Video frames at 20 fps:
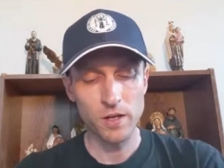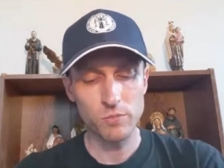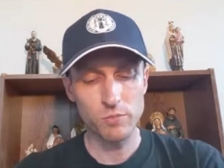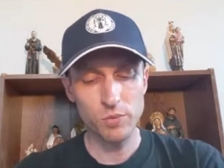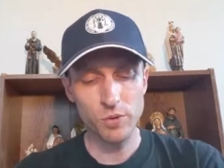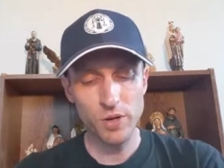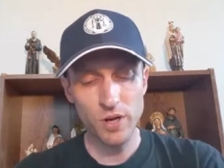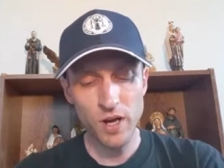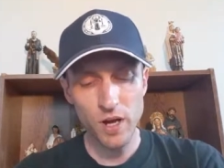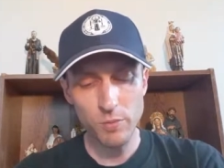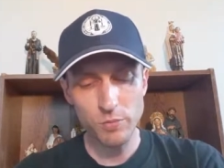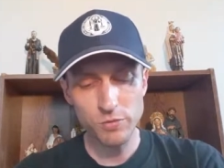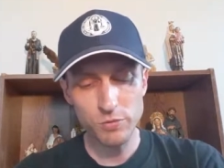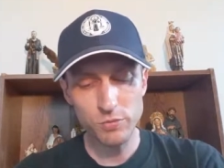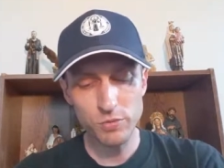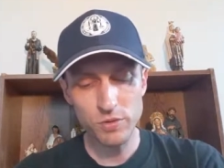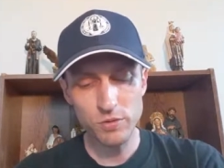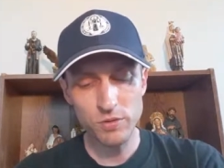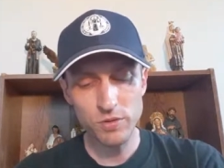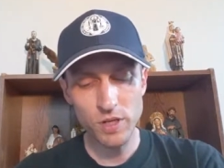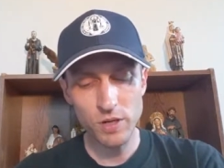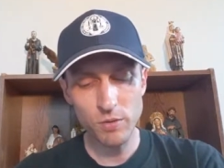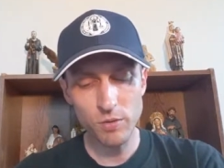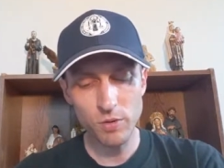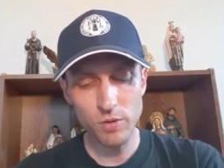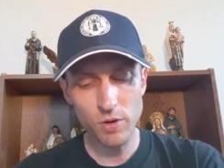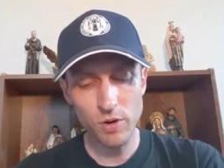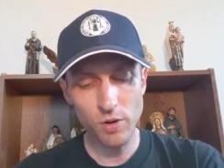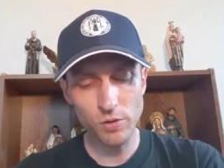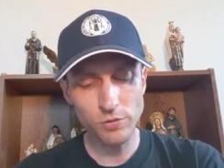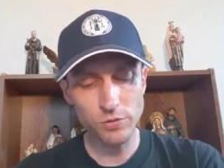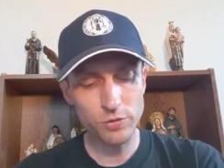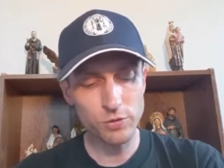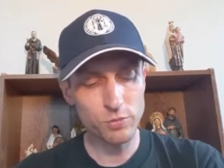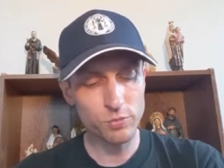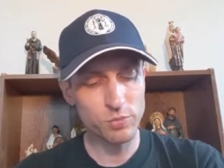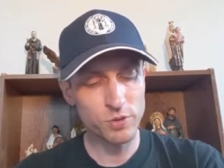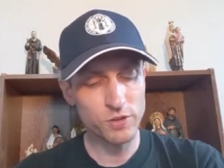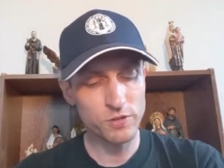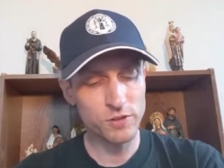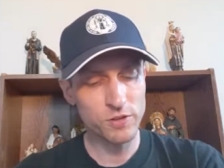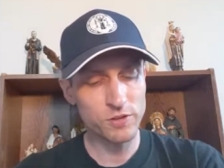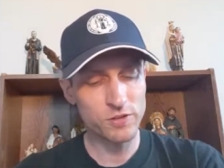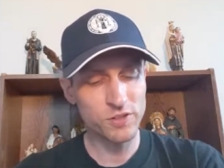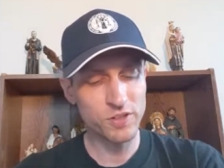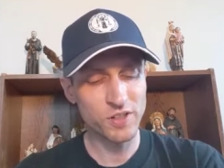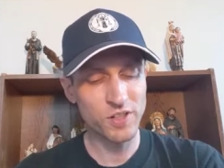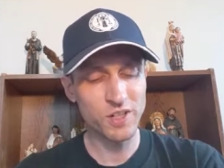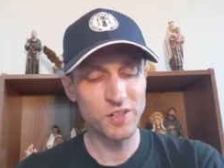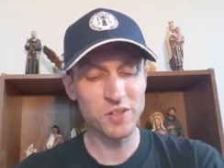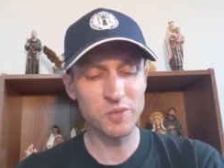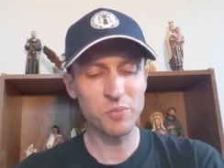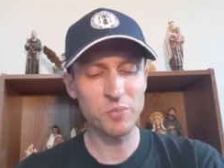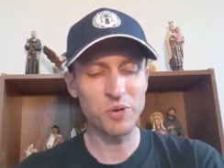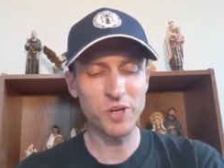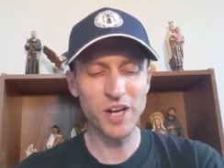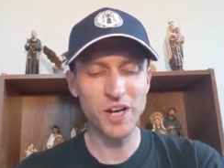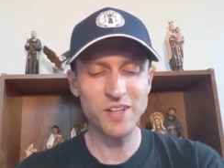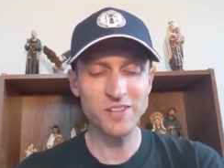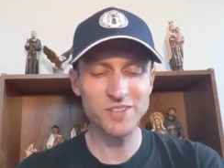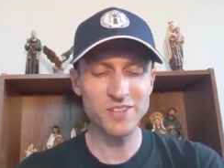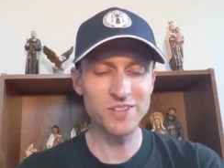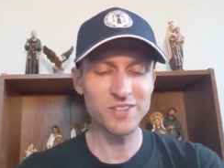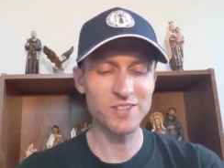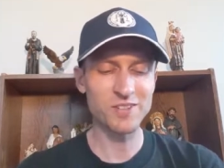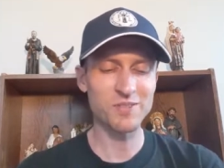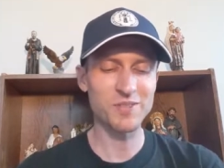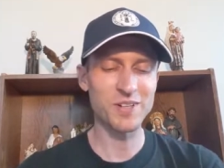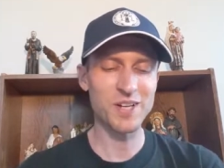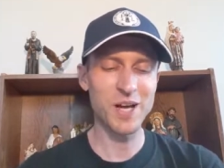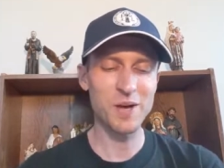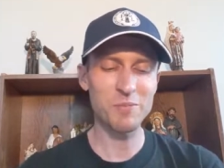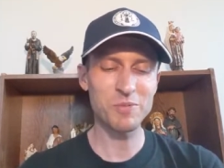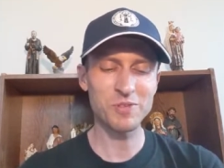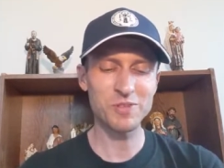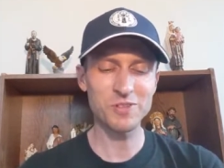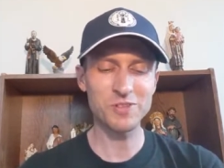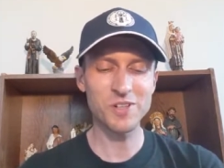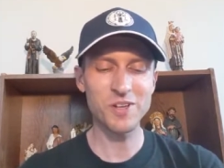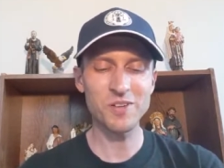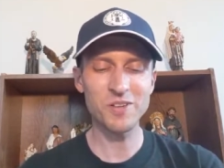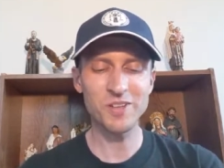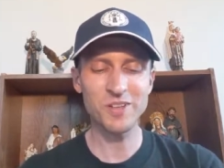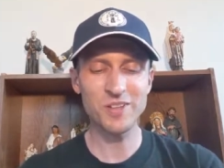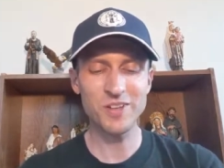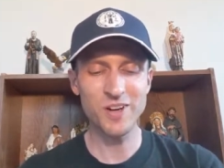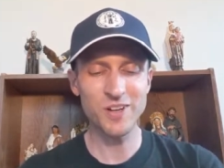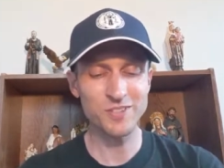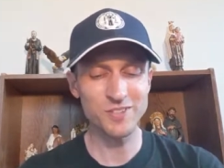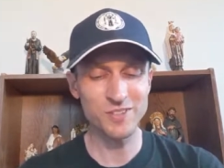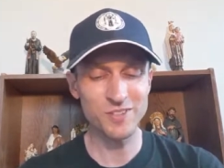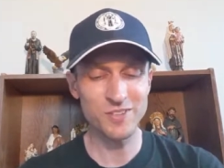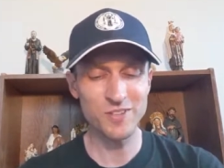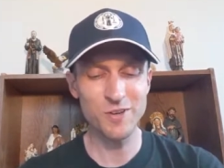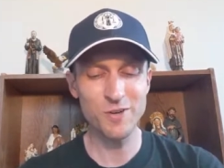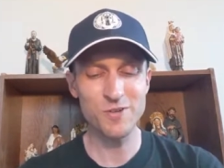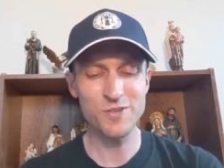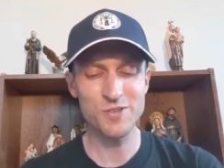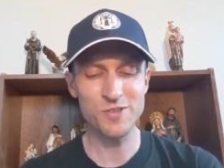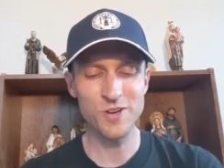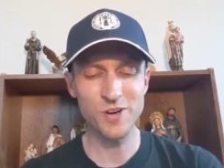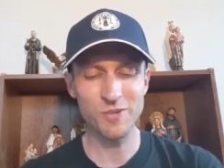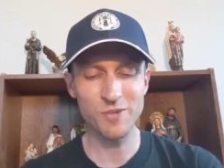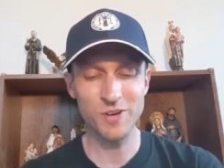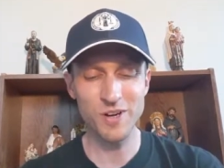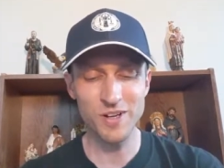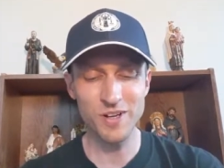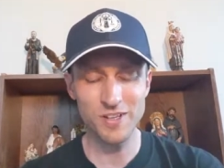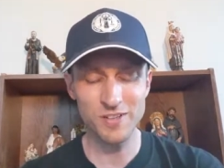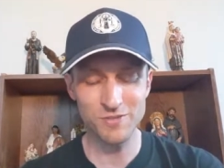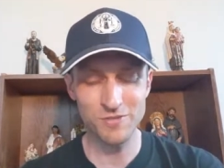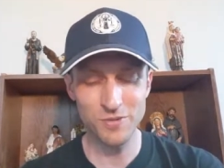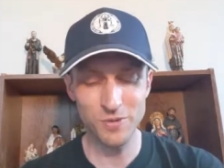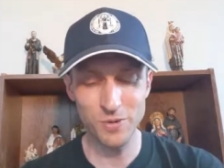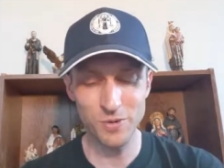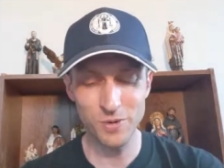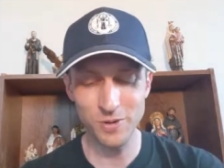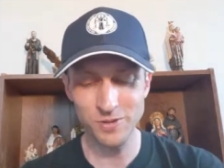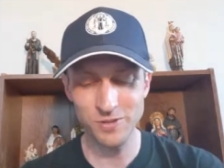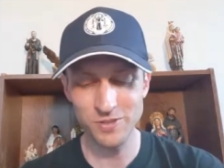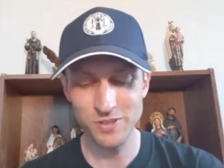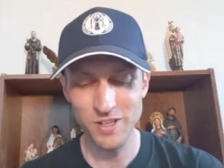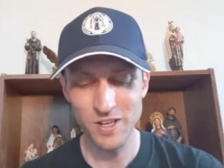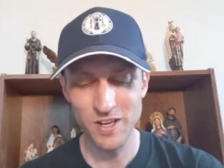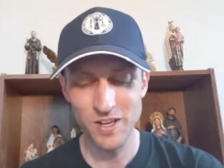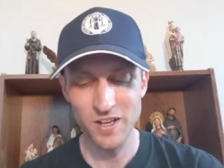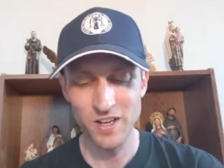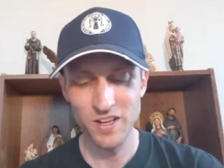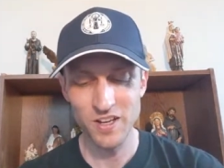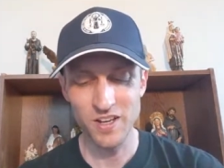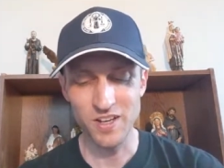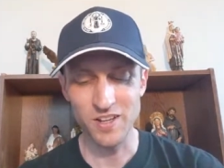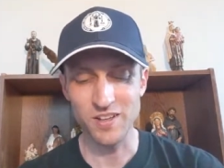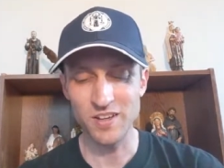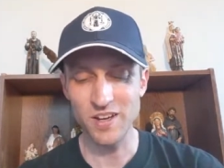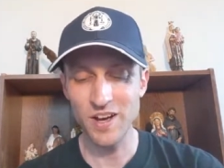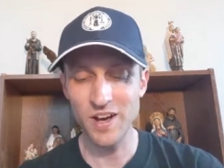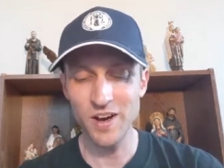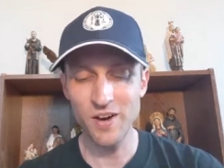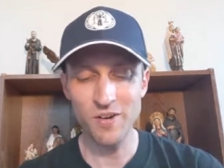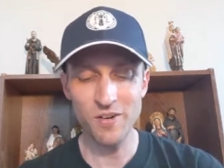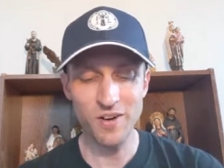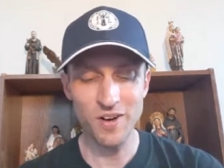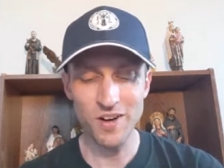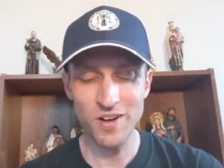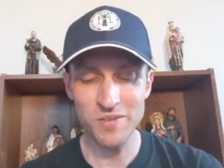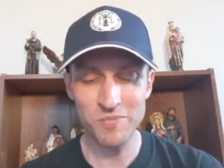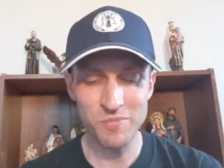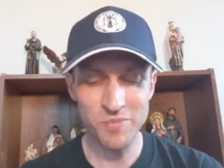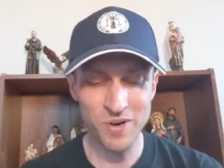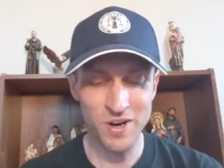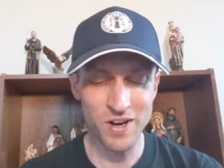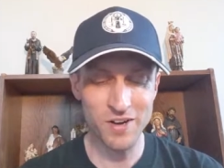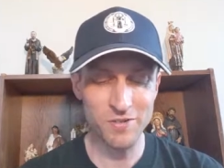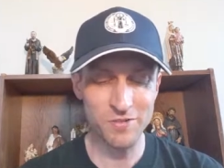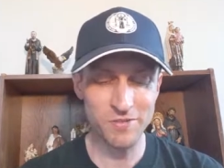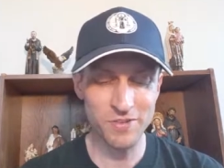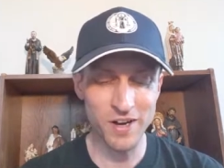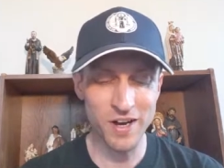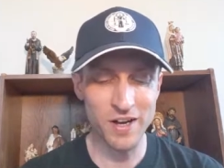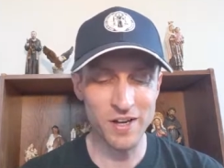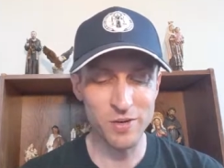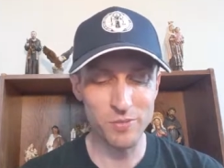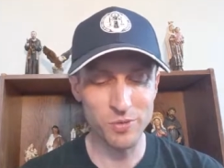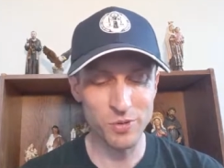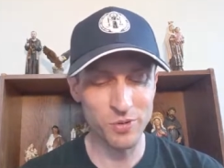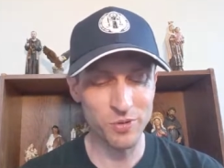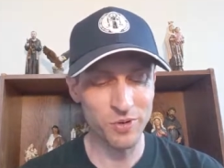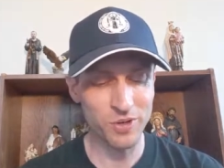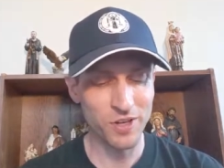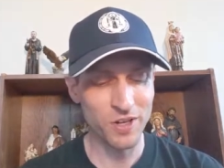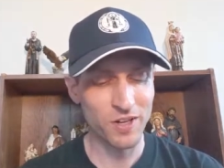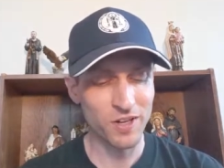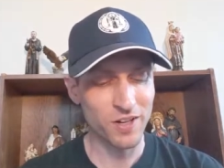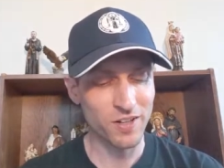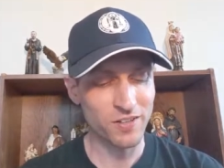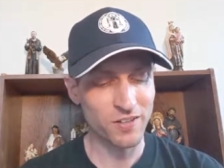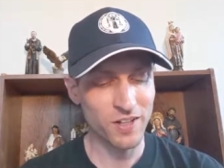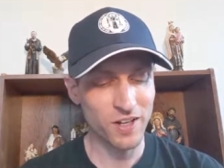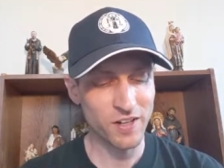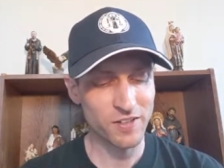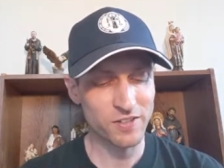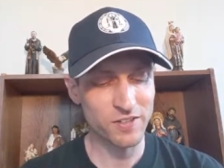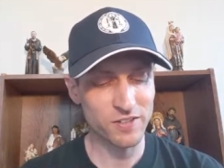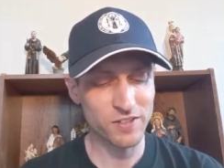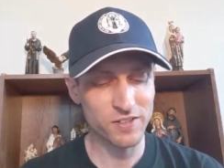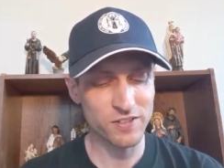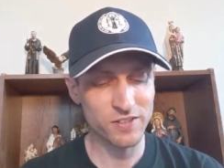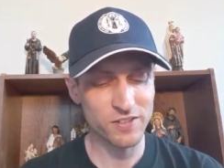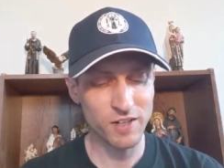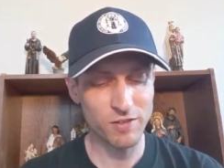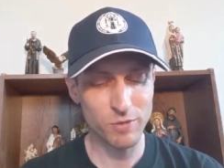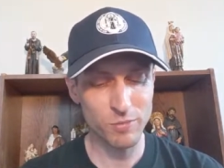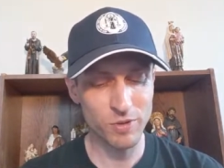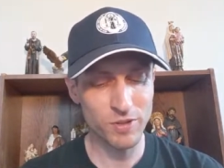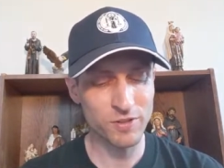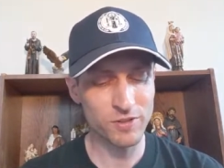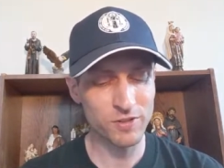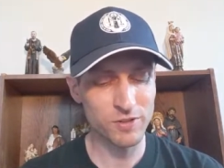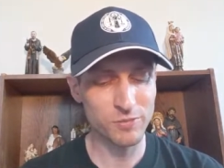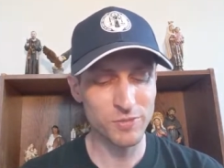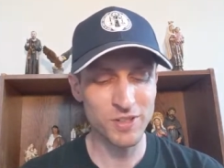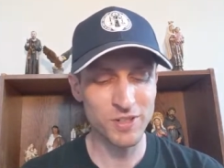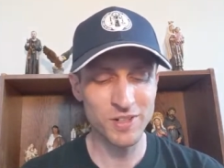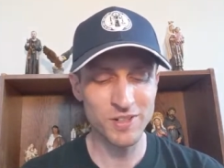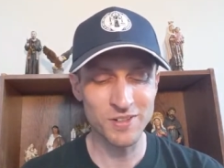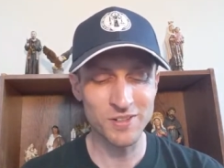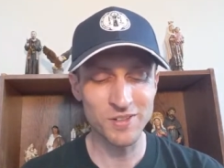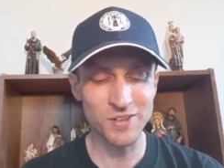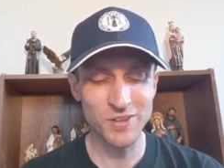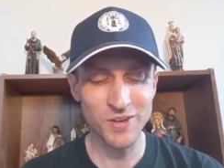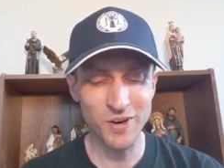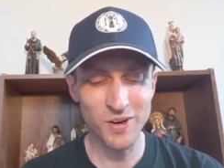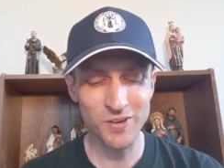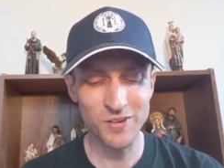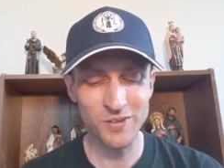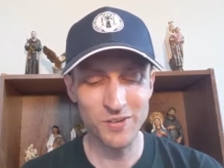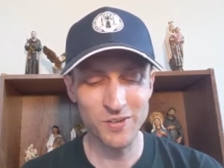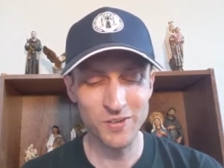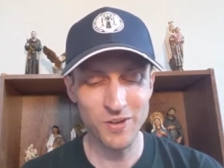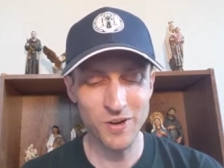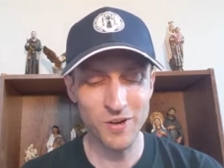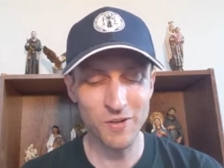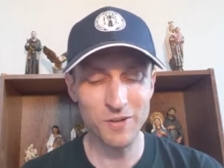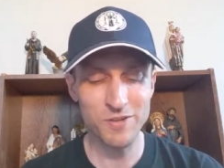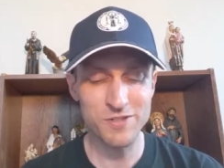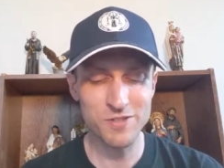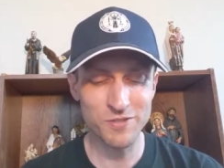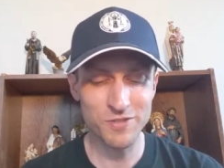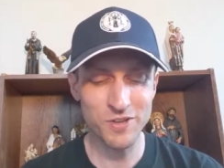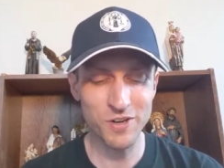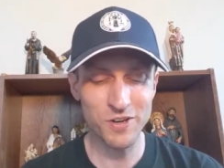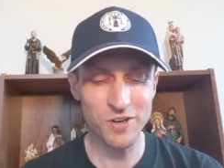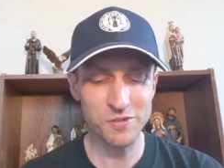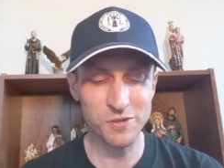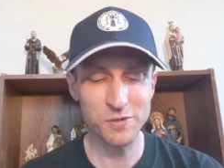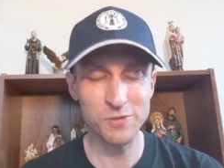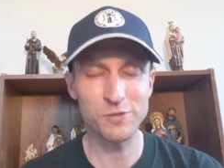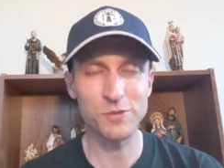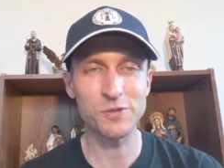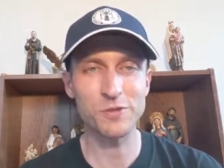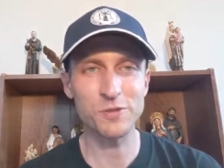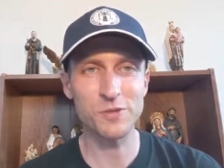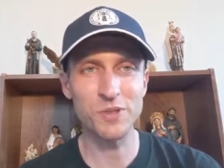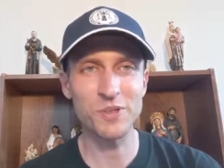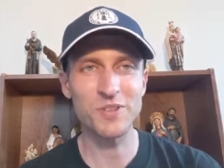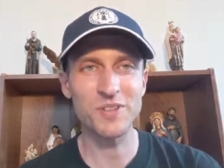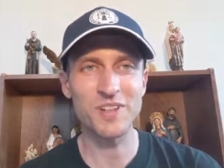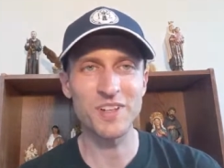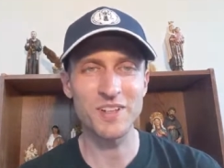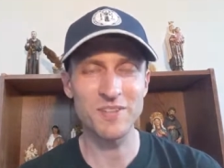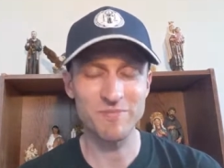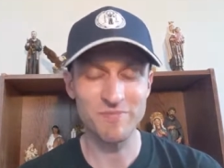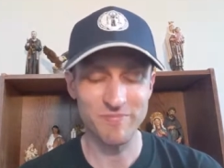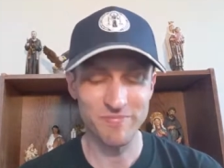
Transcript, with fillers: Perhaps we, they were all too busy singing the praises of an apostolic constitution already in force and now unmodifiable, a text that has never been submitted to the Cardinal, College of Cardinals for scrutiny.